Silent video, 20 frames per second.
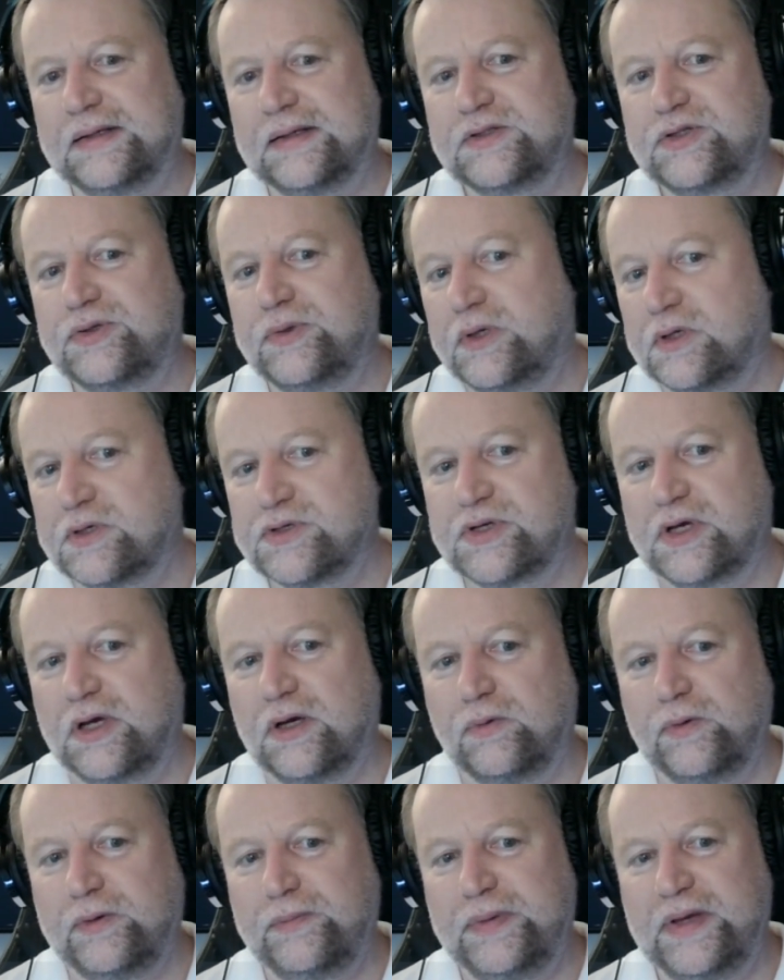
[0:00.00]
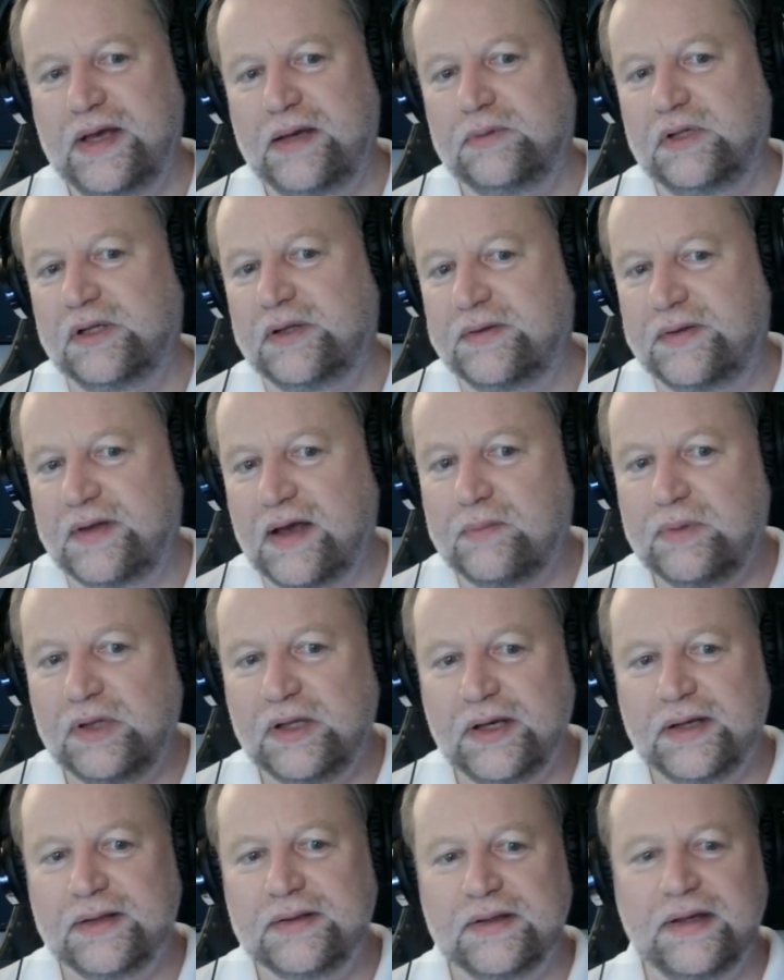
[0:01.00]
2 years ago we'd be able to double
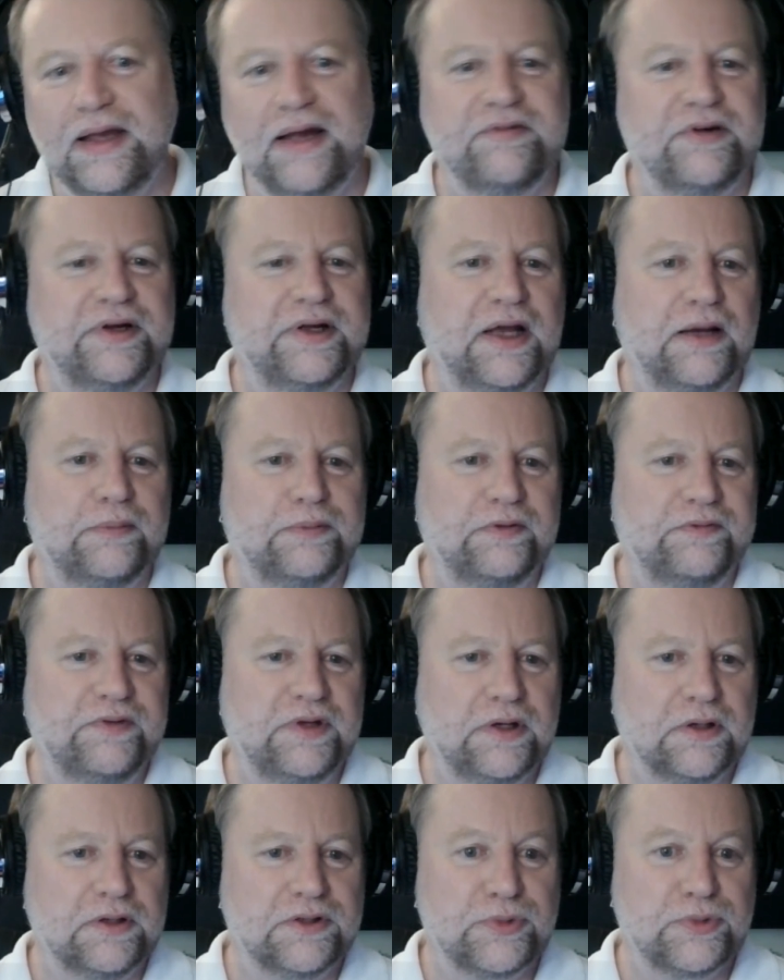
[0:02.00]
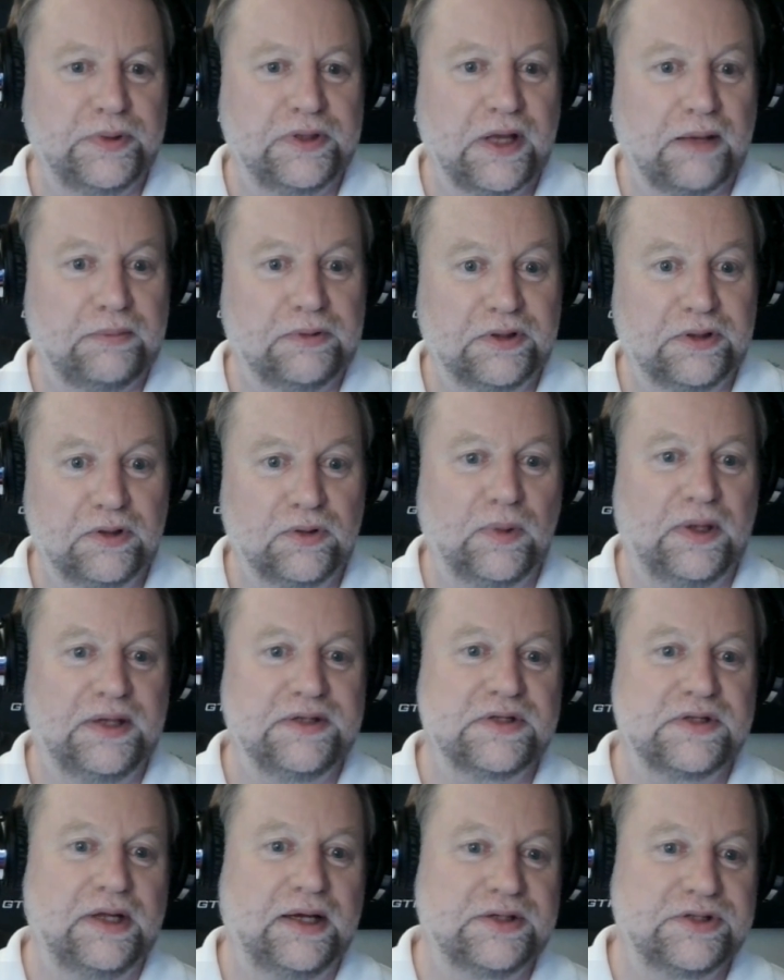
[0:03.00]
it every couple of years. We doubled it
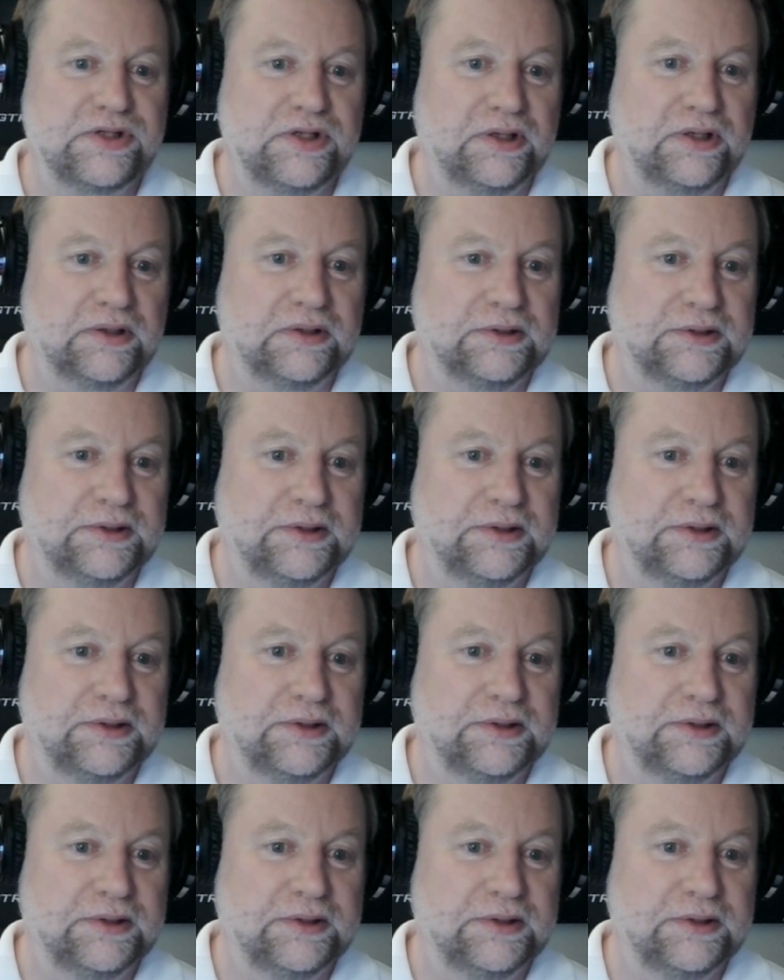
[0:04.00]
twice last year,